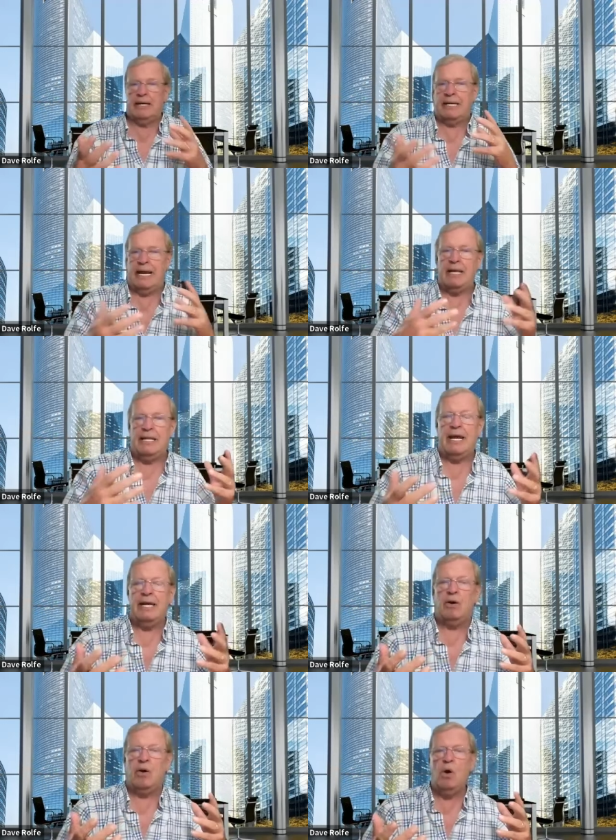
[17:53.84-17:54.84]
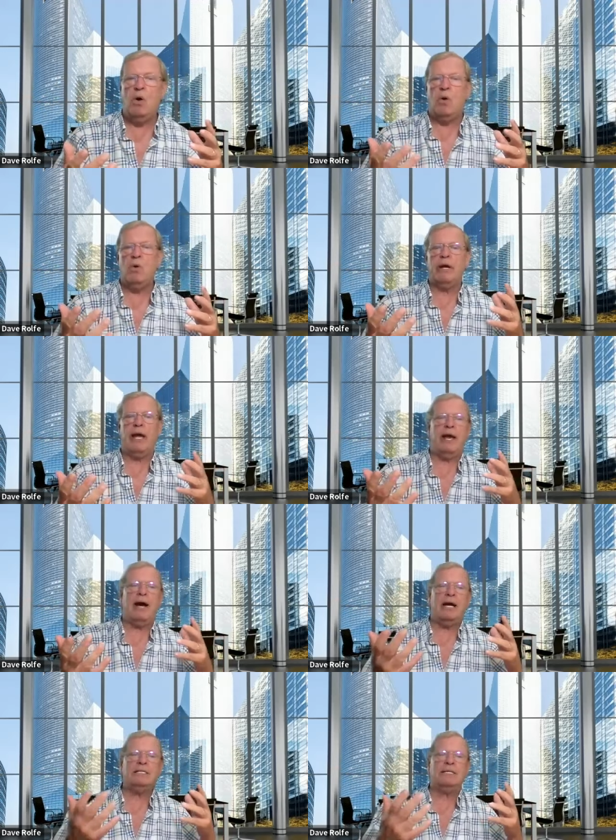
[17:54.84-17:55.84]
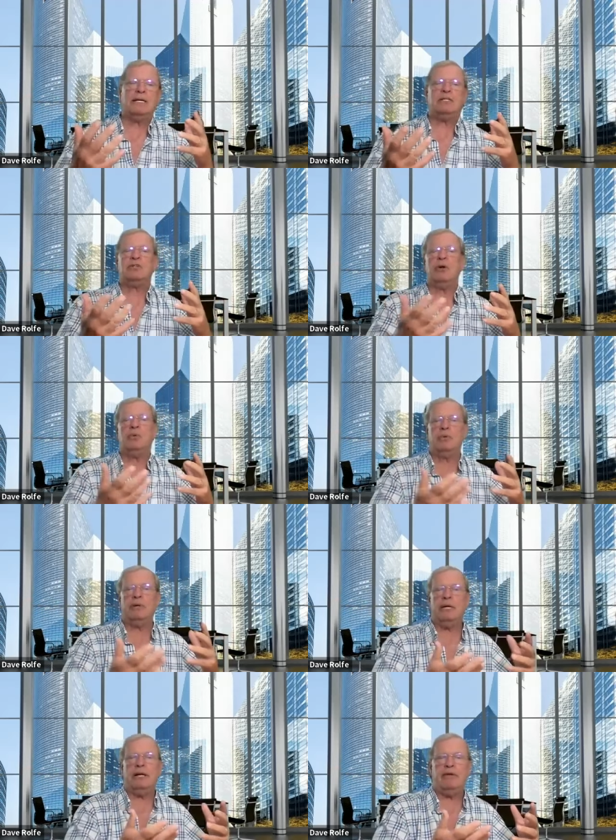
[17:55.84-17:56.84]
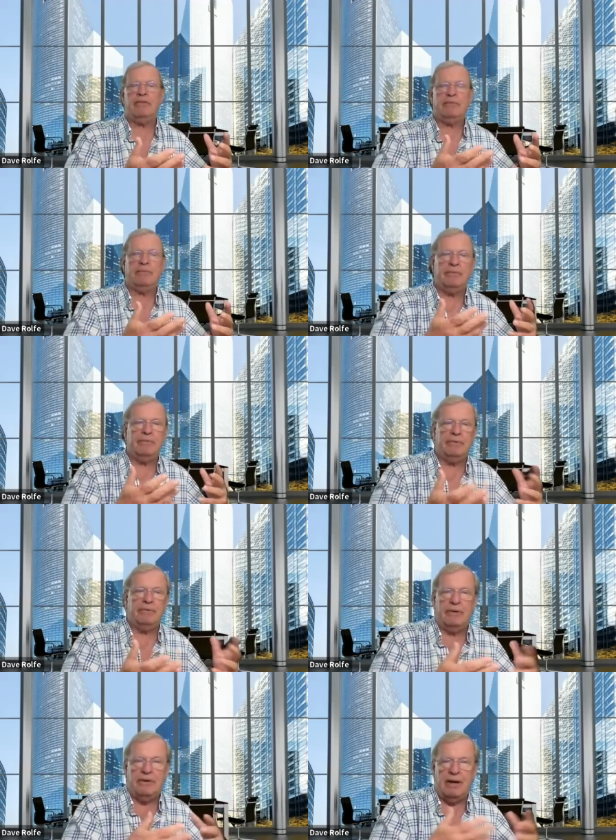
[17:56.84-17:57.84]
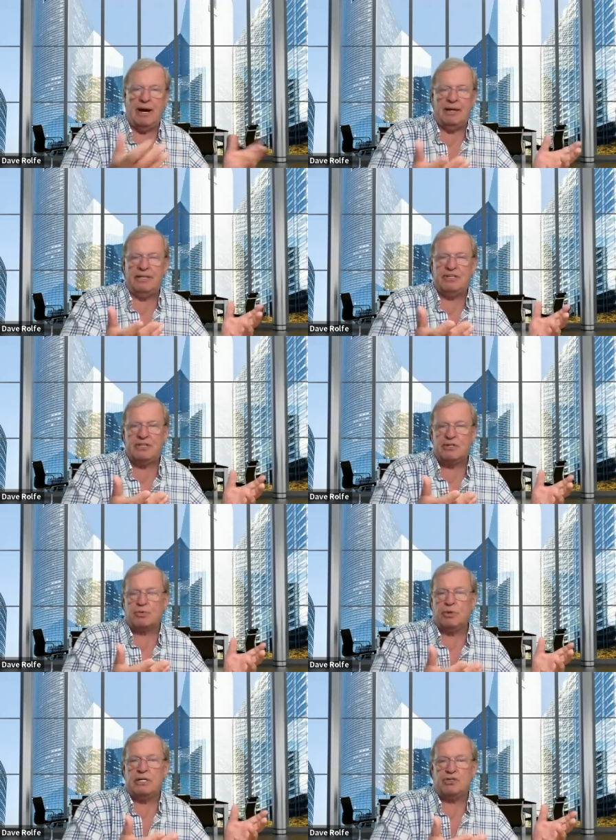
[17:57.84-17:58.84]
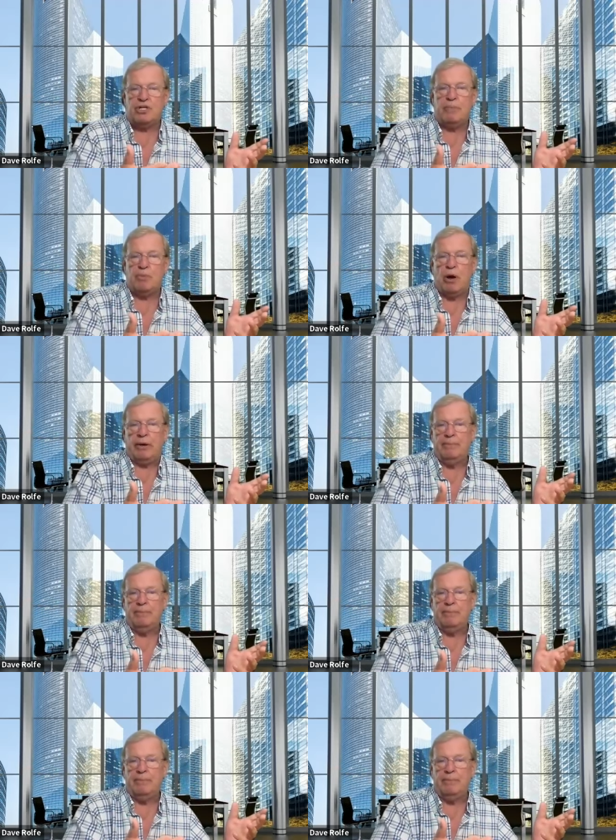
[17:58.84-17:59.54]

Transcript: again, then, oh, okay, I see. So really, I, this is really cheap water.